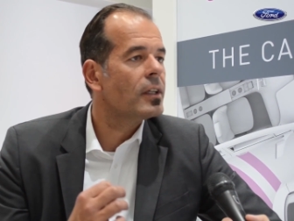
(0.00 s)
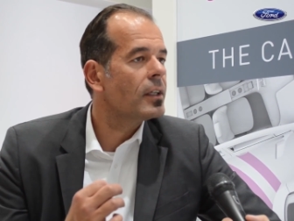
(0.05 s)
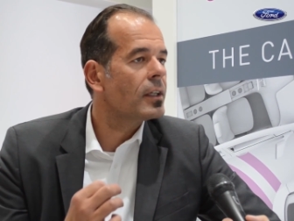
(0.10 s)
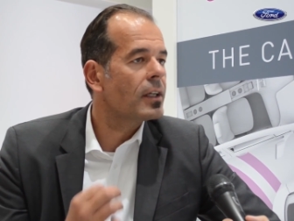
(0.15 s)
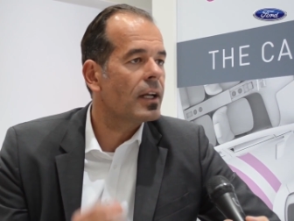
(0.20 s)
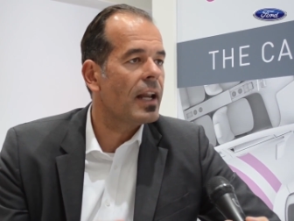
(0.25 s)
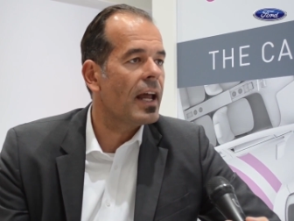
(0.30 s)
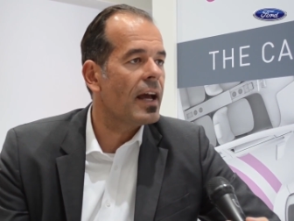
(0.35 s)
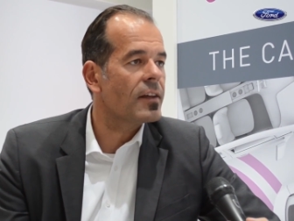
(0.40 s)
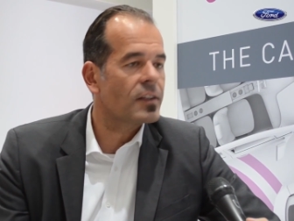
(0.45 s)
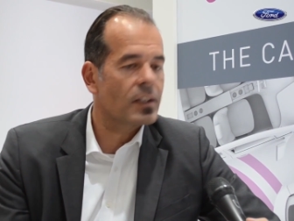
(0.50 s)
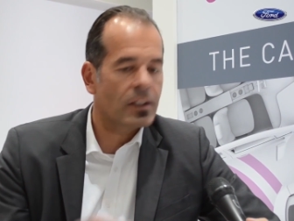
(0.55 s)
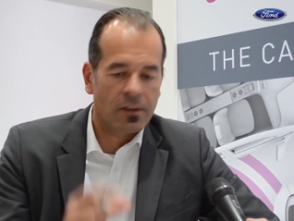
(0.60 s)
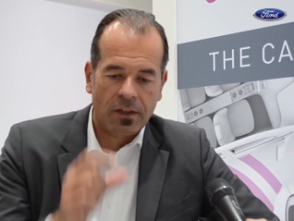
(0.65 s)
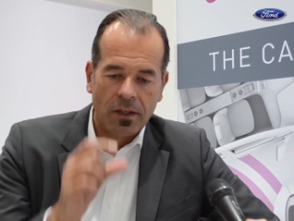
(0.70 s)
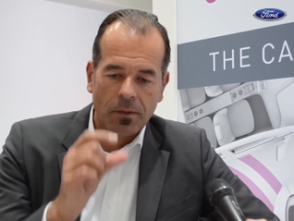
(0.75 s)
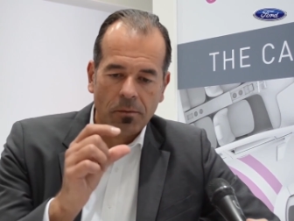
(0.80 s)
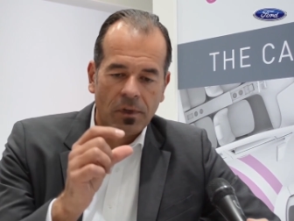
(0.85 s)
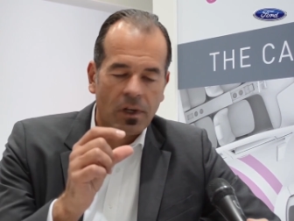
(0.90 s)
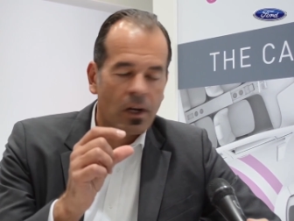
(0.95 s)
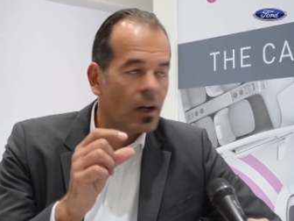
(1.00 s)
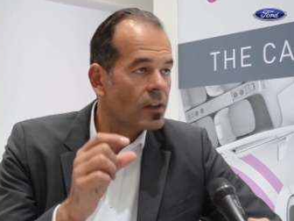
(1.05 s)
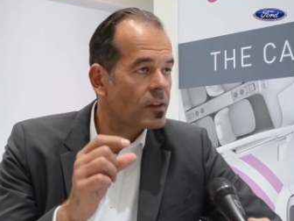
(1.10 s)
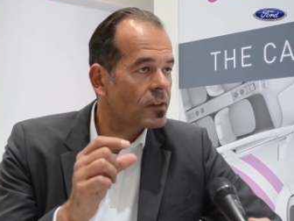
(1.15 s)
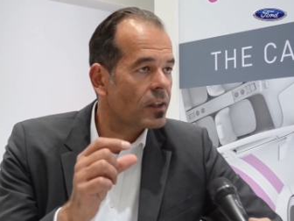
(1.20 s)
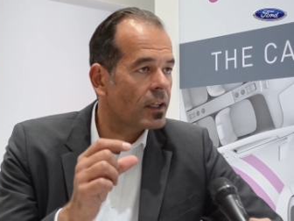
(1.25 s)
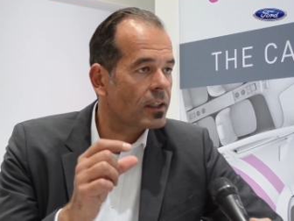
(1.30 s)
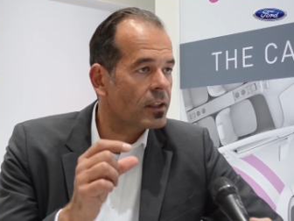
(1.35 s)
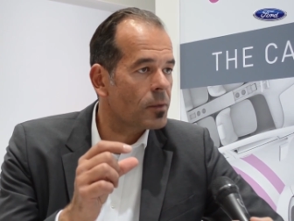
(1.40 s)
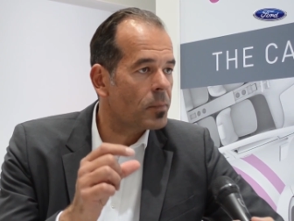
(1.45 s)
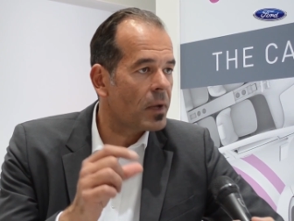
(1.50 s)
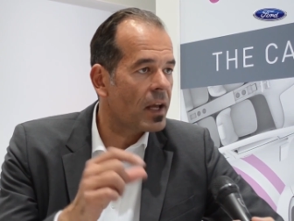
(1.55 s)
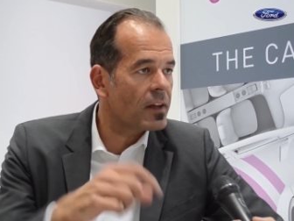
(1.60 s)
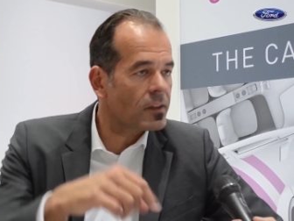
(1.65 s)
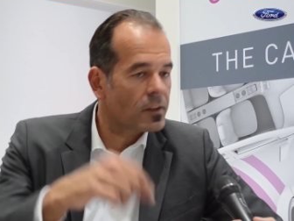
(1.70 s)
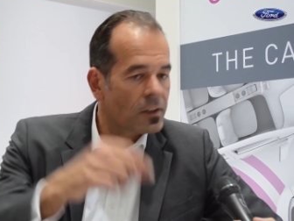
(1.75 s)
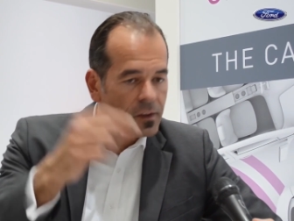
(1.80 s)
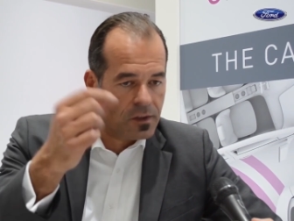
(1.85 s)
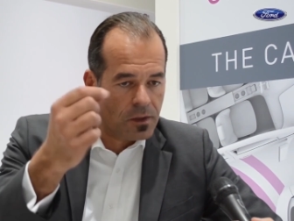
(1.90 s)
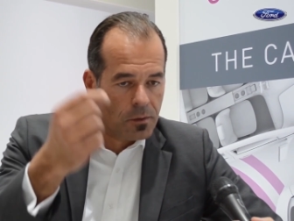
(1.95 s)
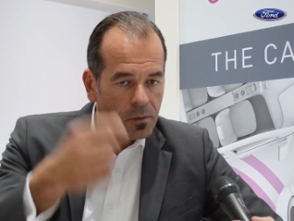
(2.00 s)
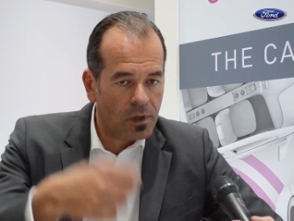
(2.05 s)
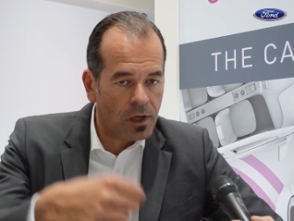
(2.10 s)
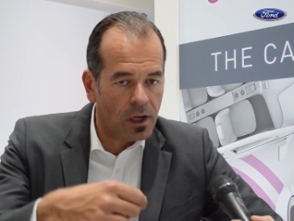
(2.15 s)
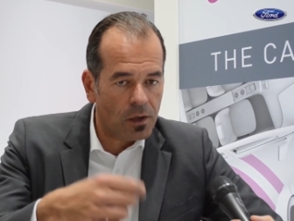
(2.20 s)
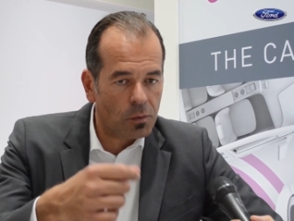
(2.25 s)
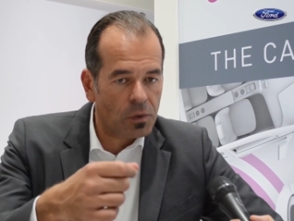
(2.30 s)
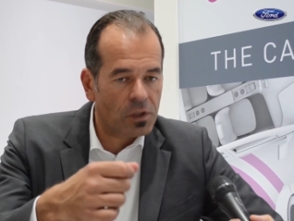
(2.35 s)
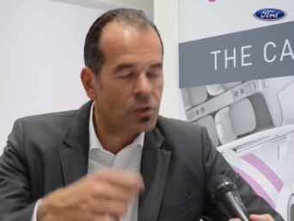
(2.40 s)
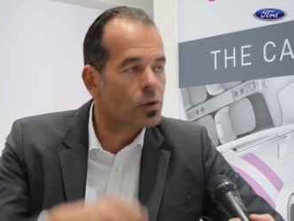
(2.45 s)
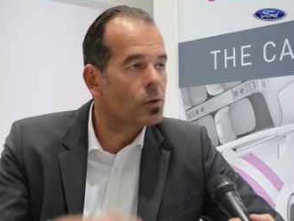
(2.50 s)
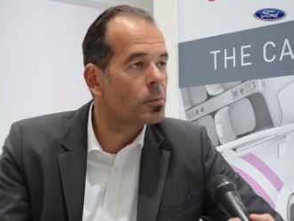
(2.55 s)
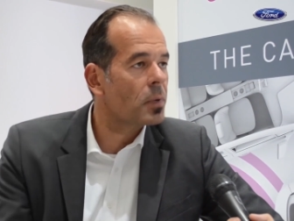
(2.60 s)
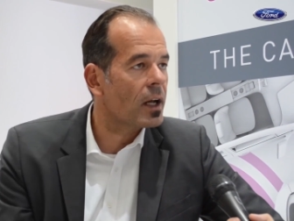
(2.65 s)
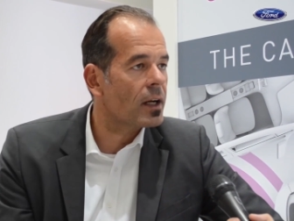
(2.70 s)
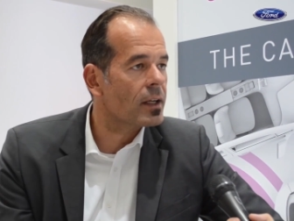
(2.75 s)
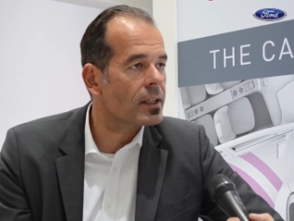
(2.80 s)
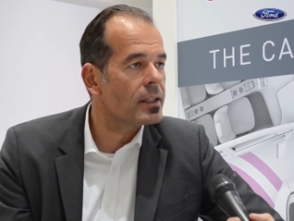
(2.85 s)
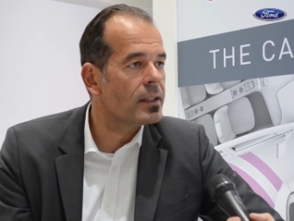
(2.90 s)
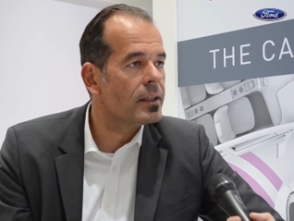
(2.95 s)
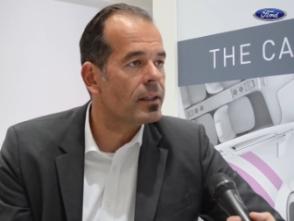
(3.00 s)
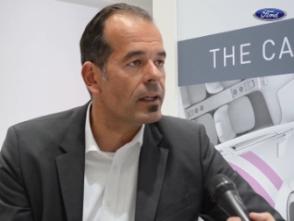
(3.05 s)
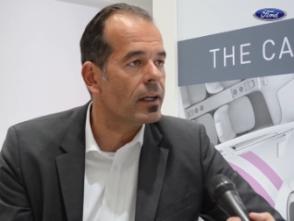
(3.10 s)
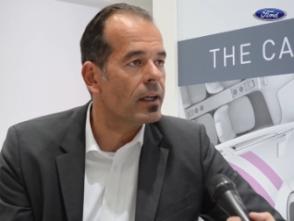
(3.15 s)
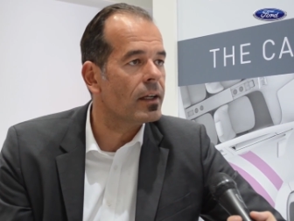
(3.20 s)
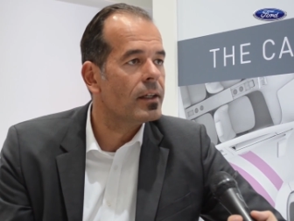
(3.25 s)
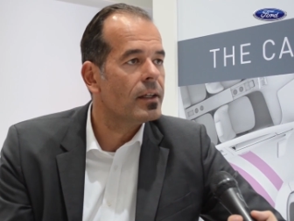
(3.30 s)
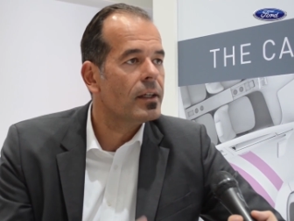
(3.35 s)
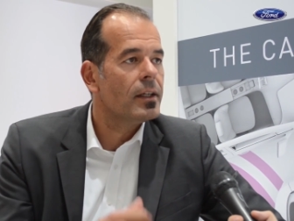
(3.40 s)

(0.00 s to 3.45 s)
classic SIM cards, like the plastic SIM card which you plug in there.